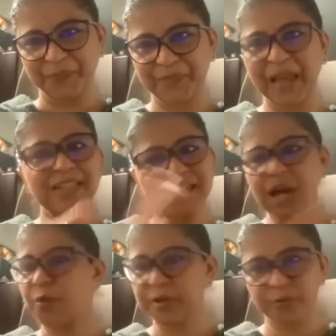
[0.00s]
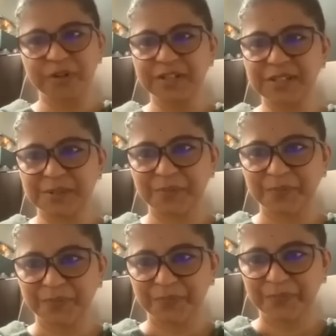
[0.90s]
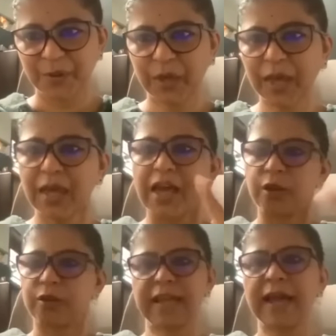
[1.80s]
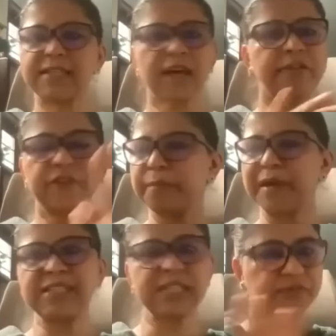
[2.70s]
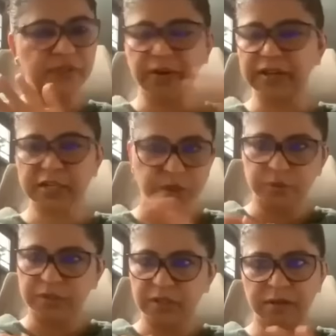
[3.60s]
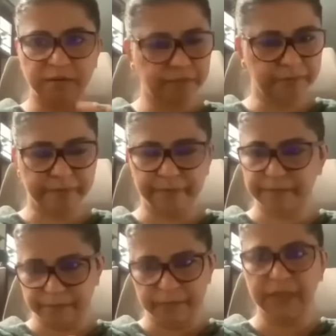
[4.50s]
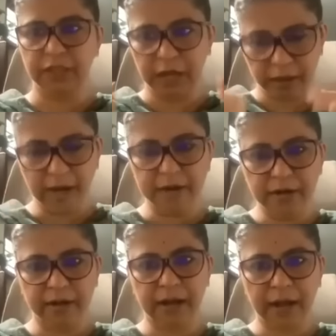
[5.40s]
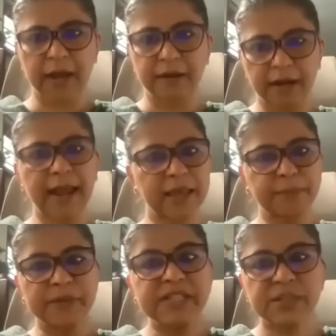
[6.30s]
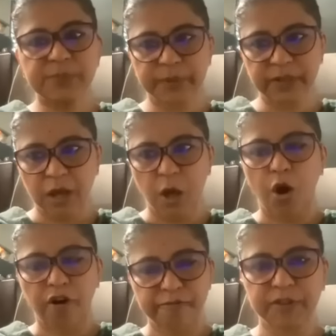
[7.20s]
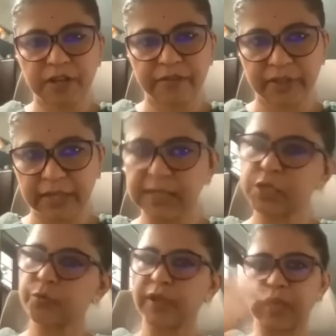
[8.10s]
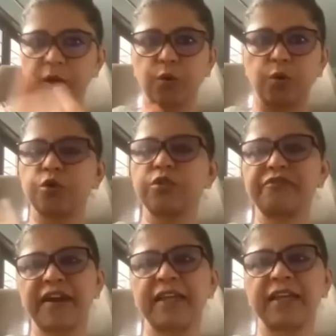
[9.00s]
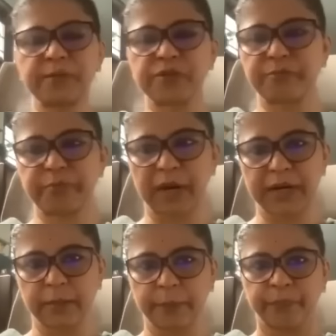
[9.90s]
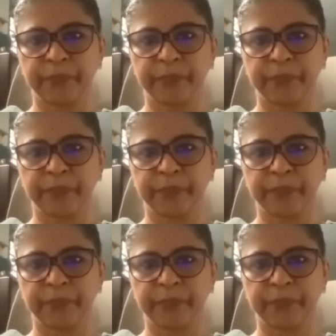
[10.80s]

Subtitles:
That's how it works. Okay? Now that's our basis. We've understood the underlying principle of mudra vigyan. So we can go to the five types of prana.